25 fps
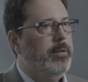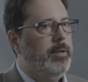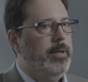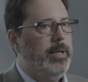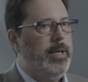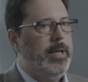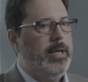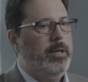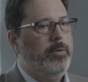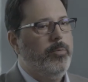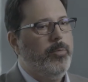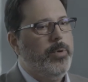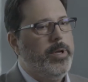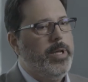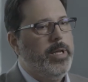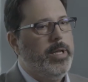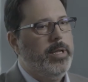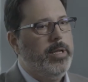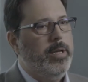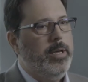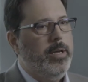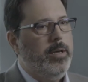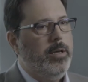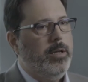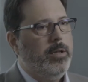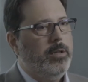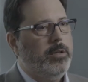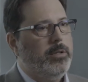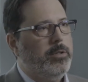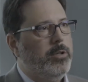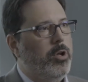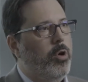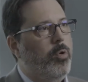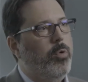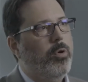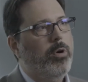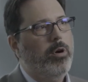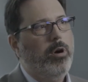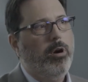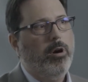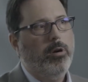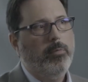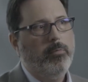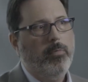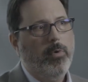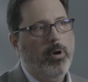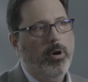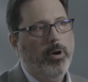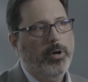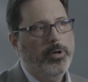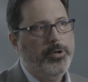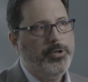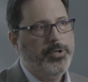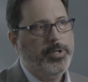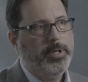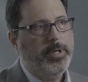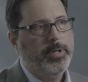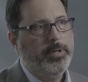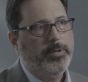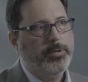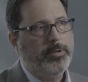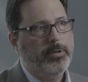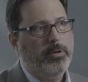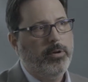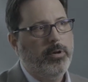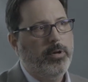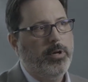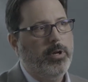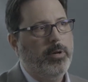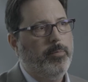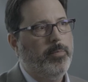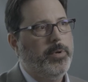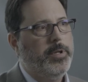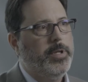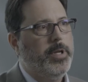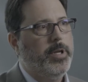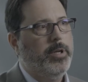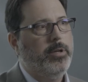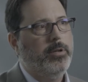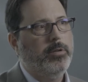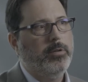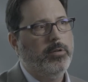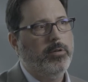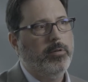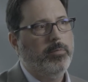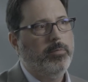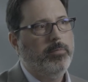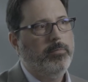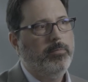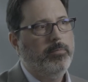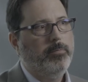Can we lower our margins on a particular